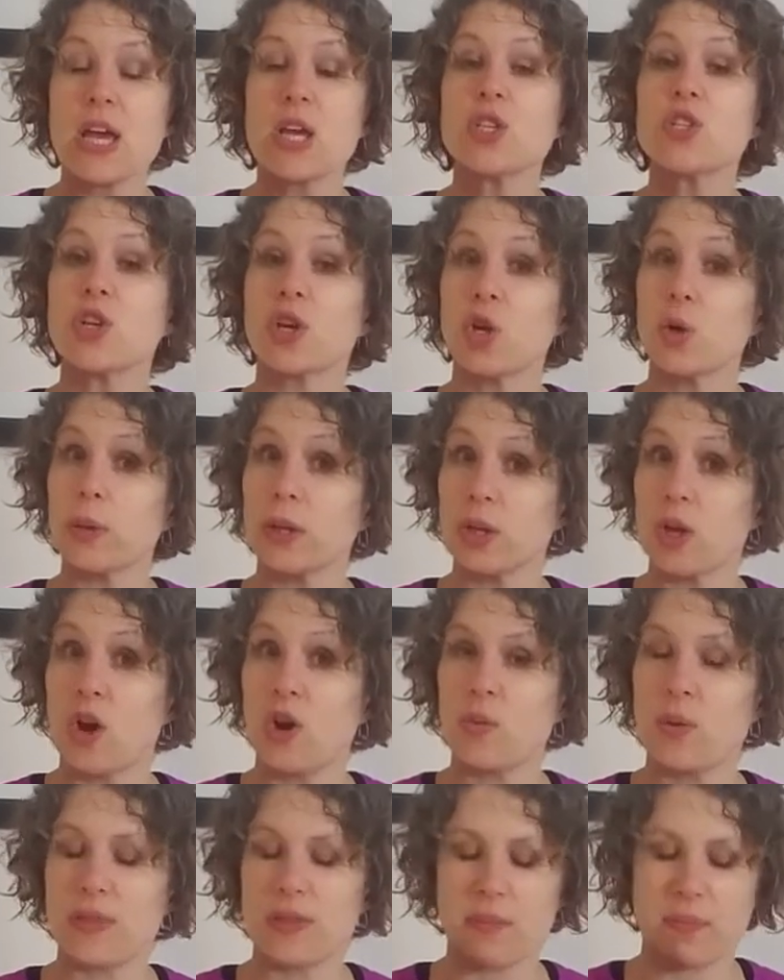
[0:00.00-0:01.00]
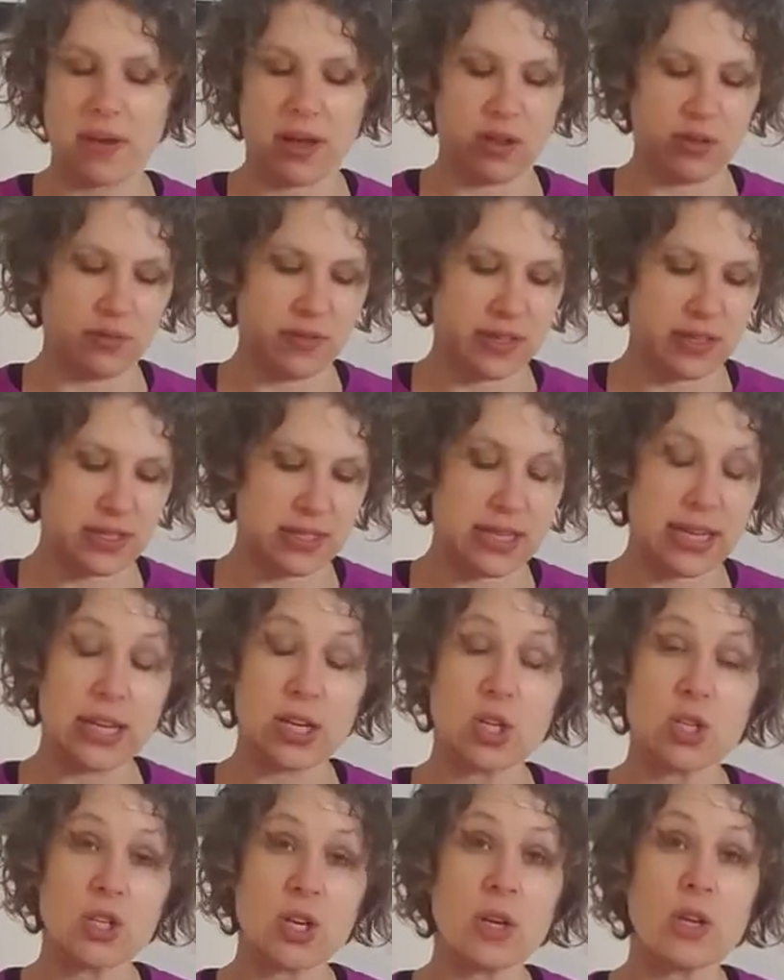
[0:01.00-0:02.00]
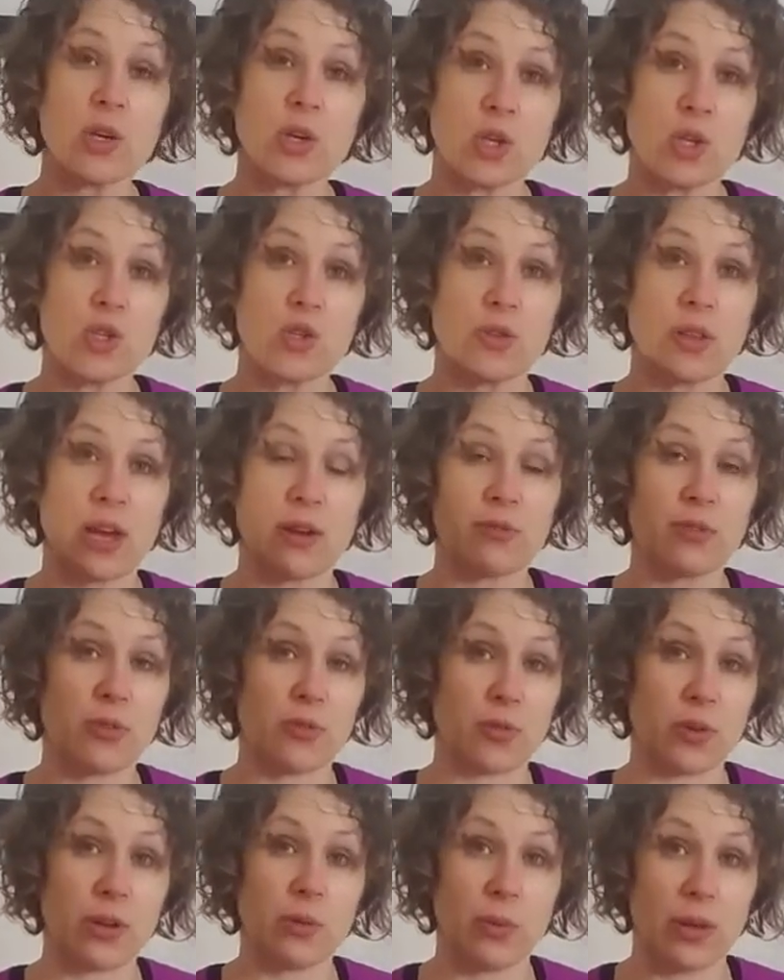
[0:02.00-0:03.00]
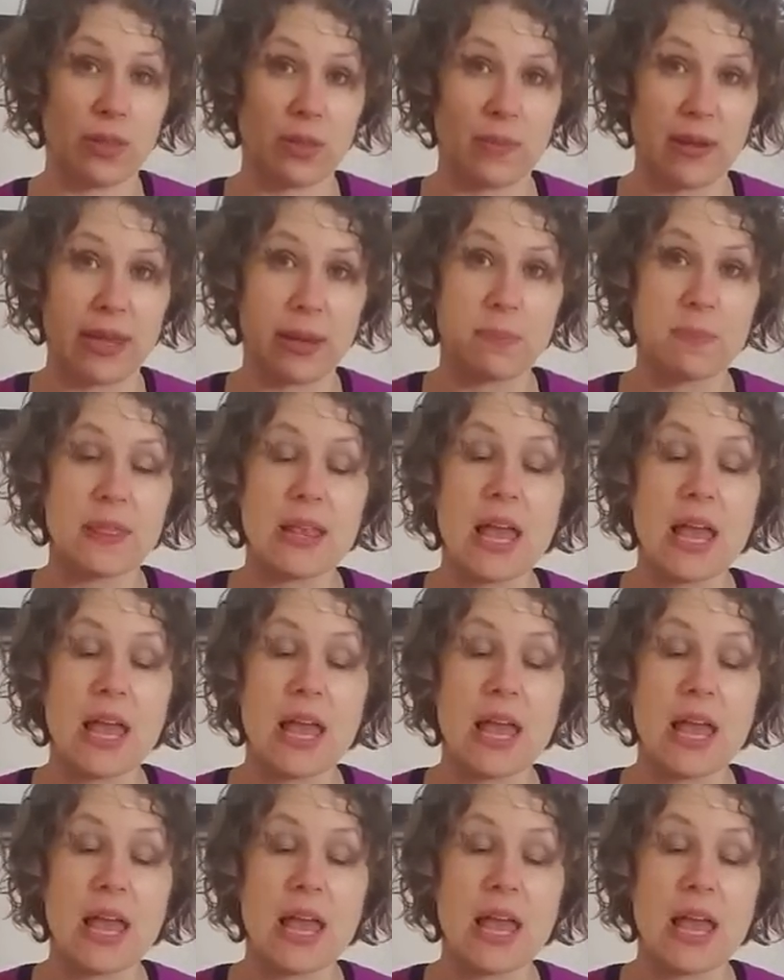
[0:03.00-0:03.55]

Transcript: to go along with the pelvis, here's how you can do that for free with me.